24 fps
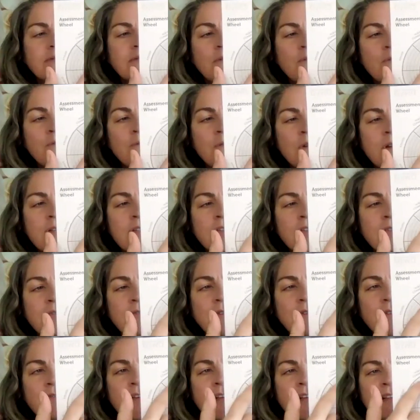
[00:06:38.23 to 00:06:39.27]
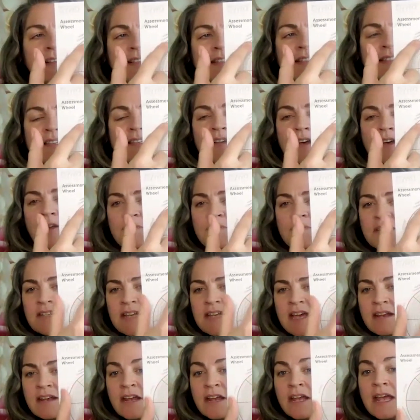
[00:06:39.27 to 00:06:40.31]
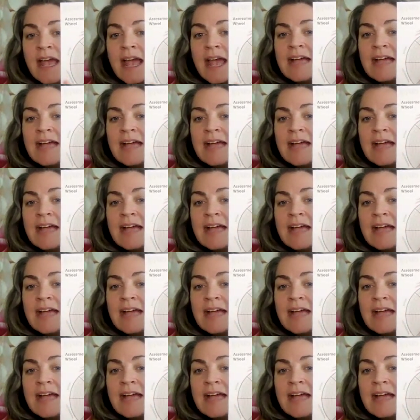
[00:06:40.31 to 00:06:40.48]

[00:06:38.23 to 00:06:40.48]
1, 2, 4, 5, it's up to 10.